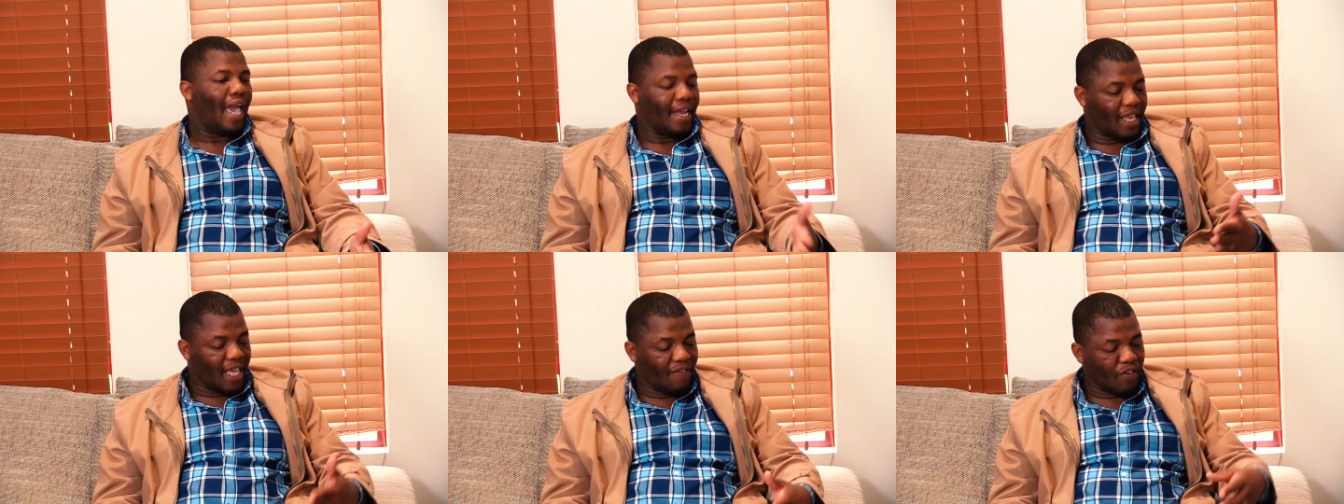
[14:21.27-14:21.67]

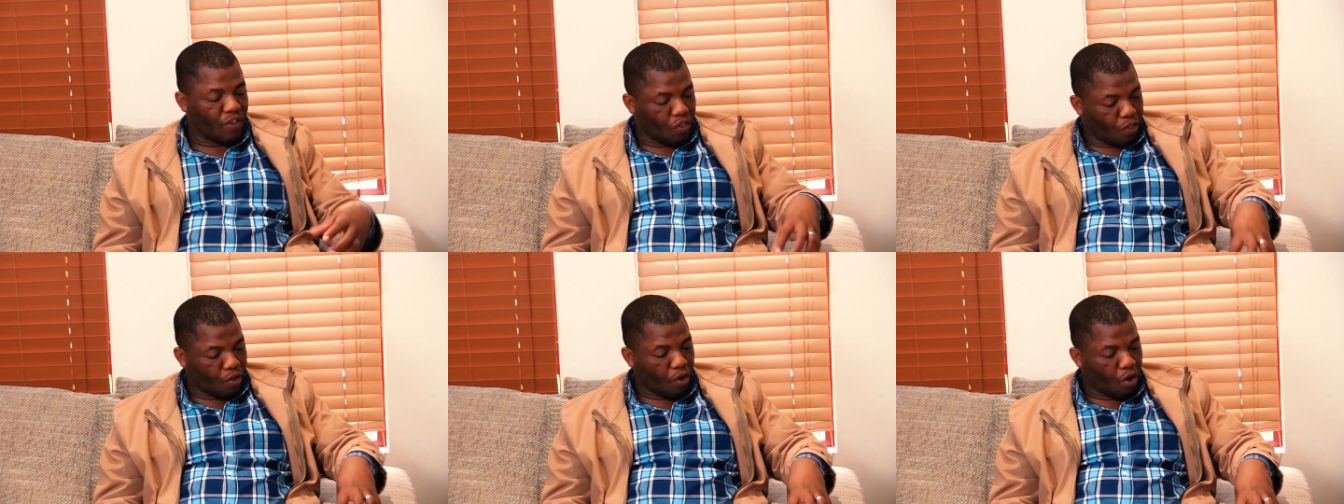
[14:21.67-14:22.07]
And
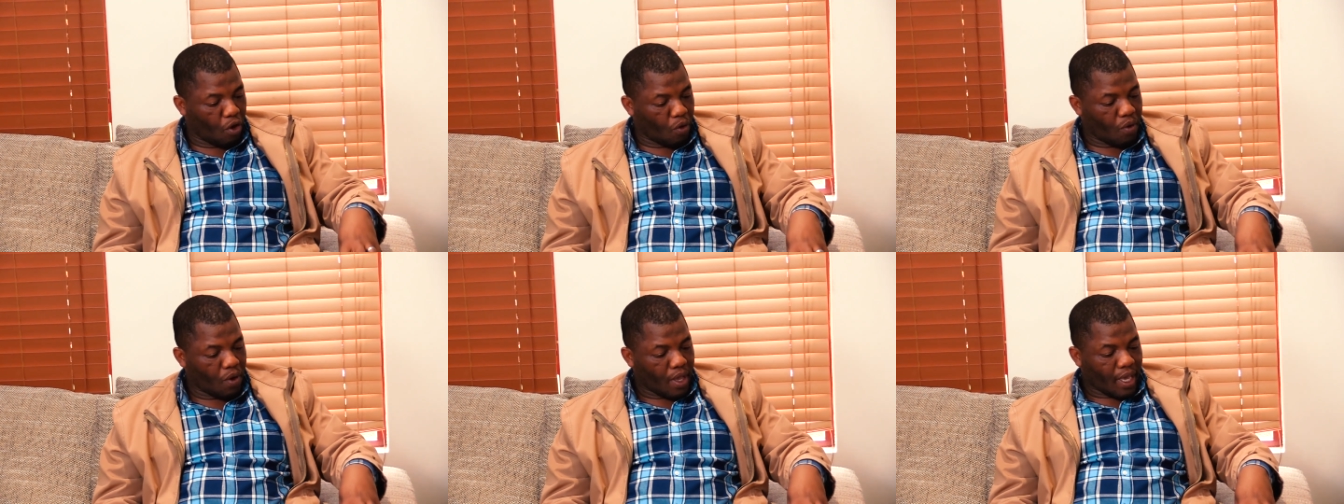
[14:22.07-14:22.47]
even
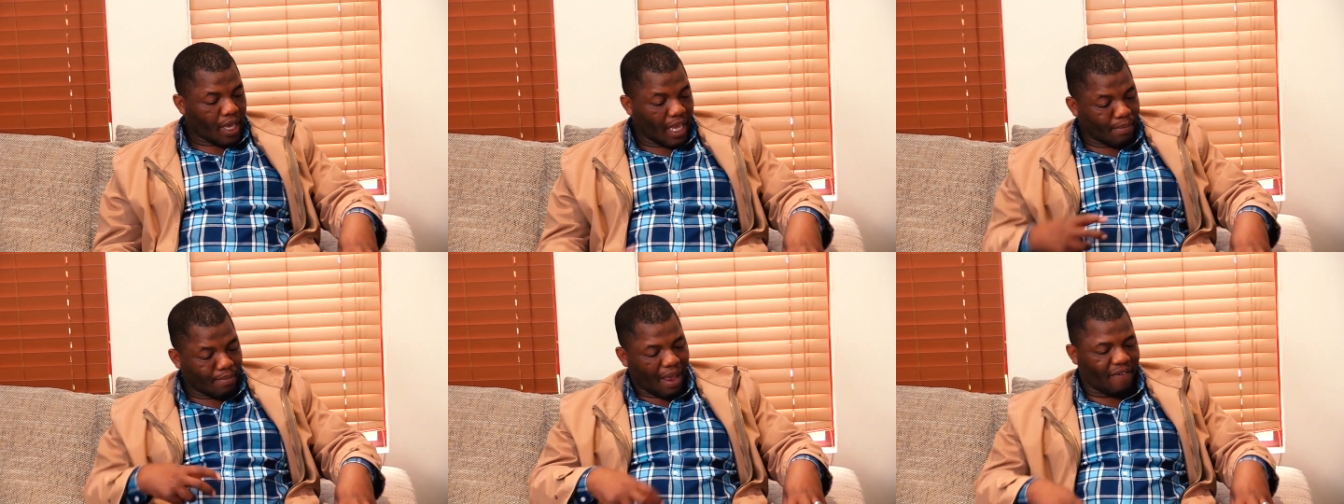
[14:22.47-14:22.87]
though
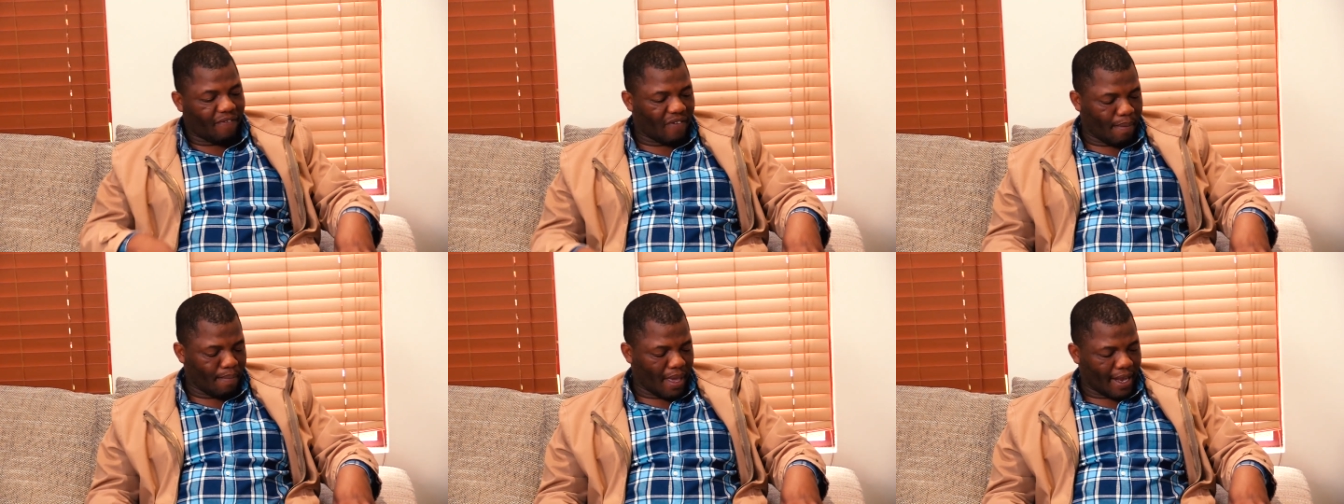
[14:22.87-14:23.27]
in my
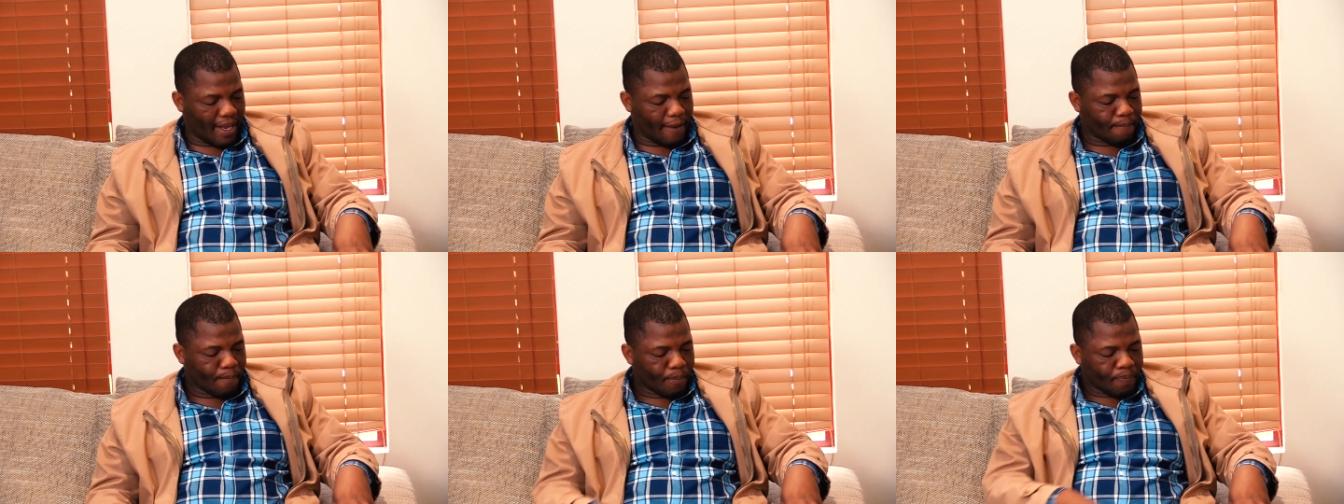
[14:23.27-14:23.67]

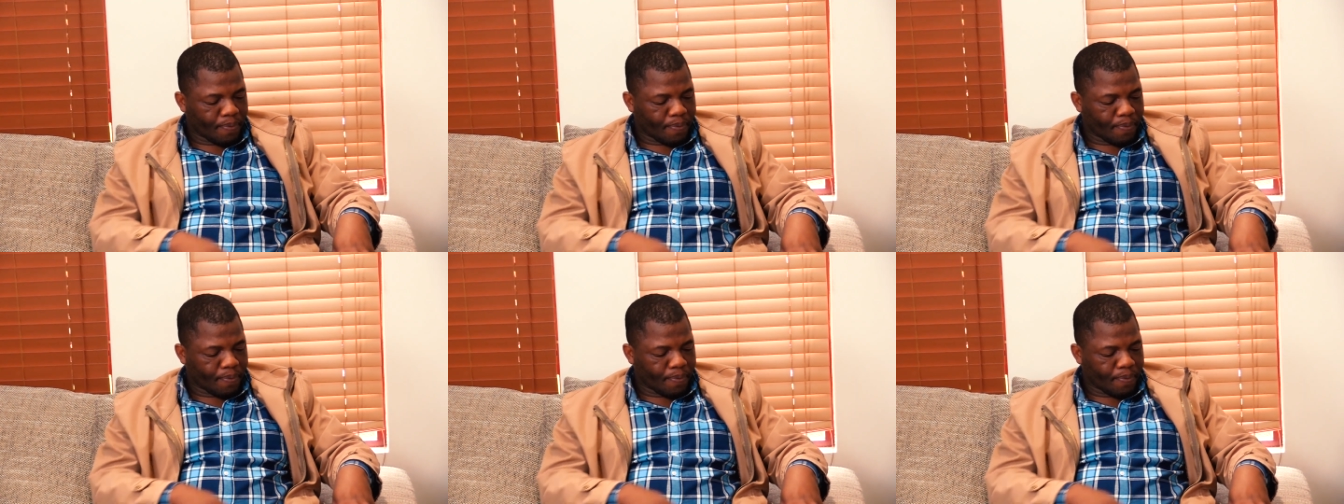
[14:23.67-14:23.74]
family,